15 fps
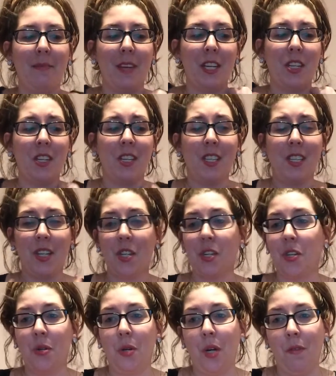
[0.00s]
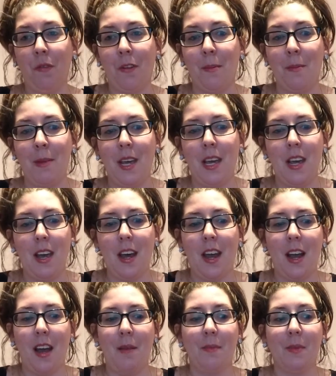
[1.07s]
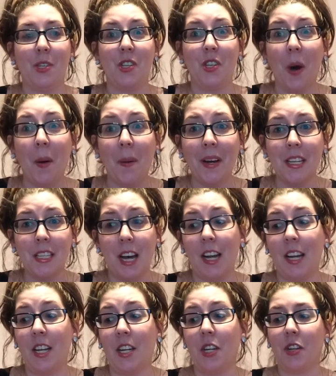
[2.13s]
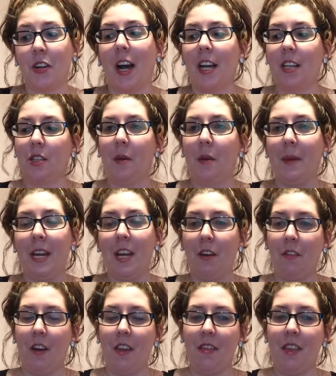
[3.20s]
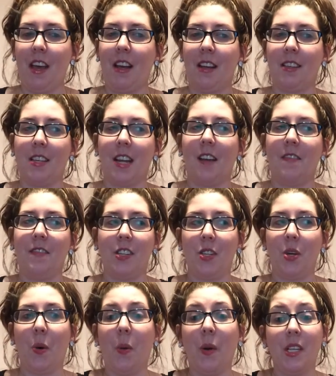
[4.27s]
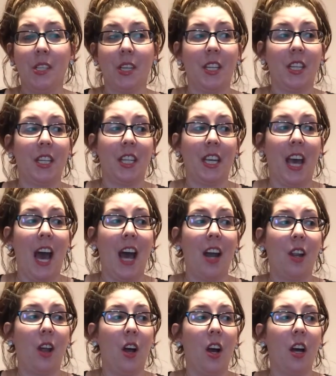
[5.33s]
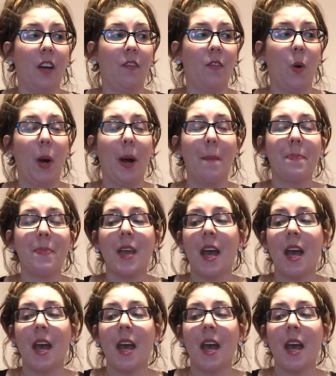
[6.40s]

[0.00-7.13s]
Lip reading: It's just such a treat for me, and I'm so excited to try so many different things that I've just always looked at the catalog for.